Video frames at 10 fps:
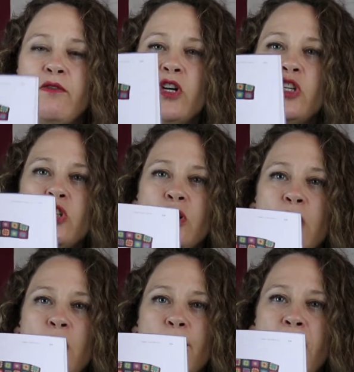version
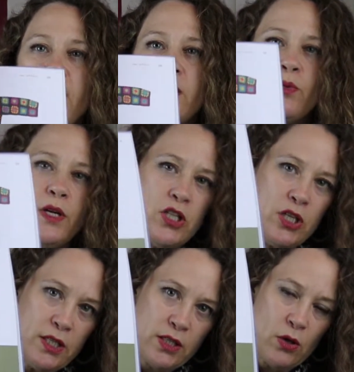I made, which
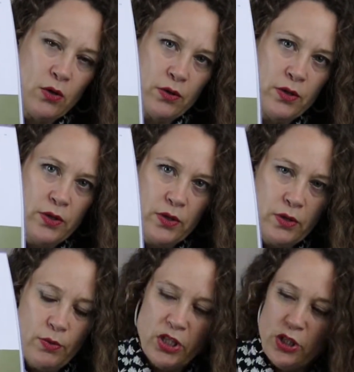Susan
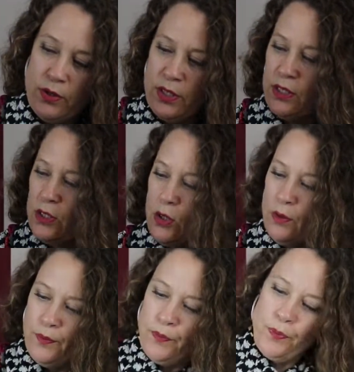has
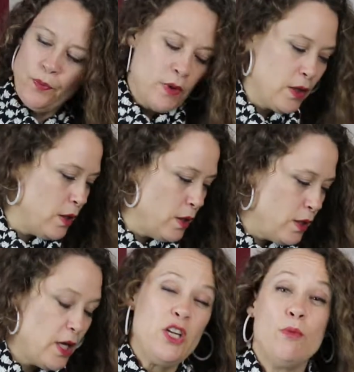got,
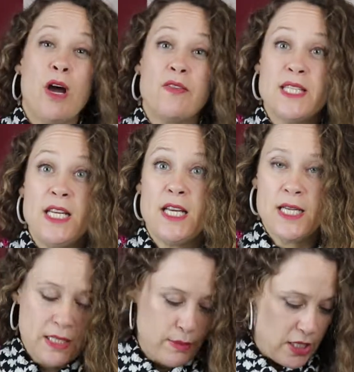and you might have seen it
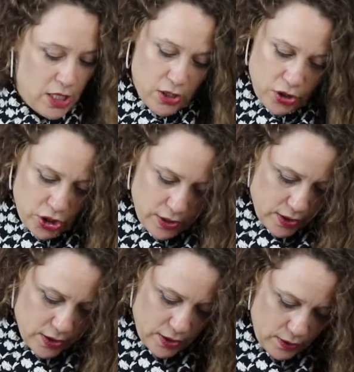at some of the yarn shows
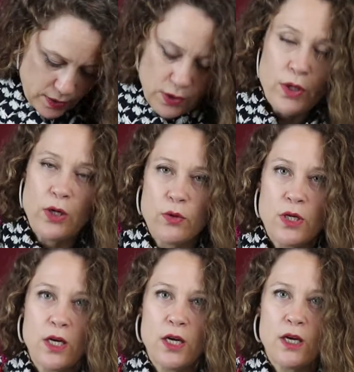because Susan's got it on
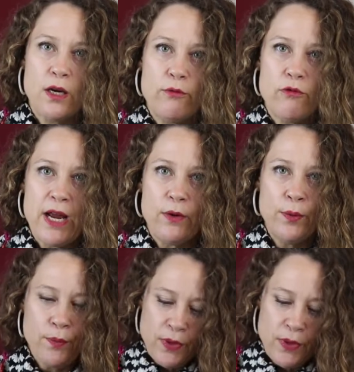her rail.